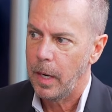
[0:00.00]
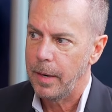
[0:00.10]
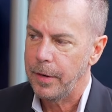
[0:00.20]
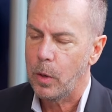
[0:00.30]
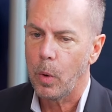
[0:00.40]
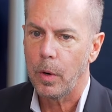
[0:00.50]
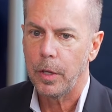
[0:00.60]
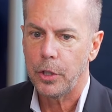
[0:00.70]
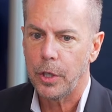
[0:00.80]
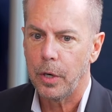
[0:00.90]
Every quarter
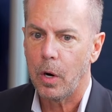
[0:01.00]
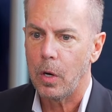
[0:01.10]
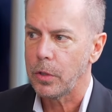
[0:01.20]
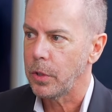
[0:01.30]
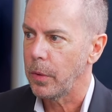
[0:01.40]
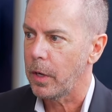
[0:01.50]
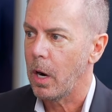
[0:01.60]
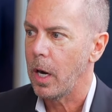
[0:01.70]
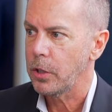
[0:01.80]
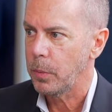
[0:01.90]
this year, also the
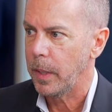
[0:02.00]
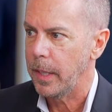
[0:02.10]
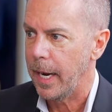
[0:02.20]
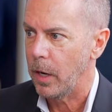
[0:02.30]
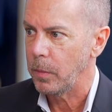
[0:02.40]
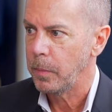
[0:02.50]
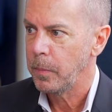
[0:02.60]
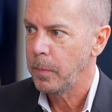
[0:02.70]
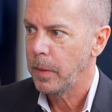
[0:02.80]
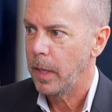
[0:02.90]
costs went down
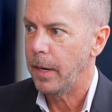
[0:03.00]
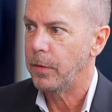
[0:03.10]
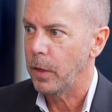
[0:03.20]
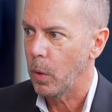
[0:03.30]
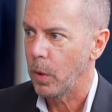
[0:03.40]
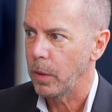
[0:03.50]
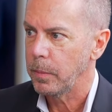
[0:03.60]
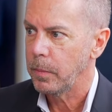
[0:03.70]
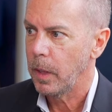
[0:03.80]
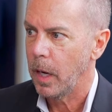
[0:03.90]
every quarter
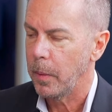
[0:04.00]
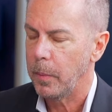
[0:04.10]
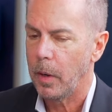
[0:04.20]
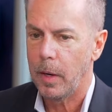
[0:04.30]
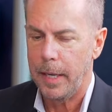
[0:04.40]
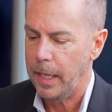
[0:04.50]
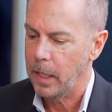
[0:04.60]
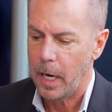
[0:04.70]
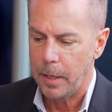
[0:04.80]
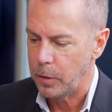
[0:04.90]

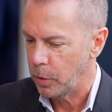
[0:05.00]
in line. It's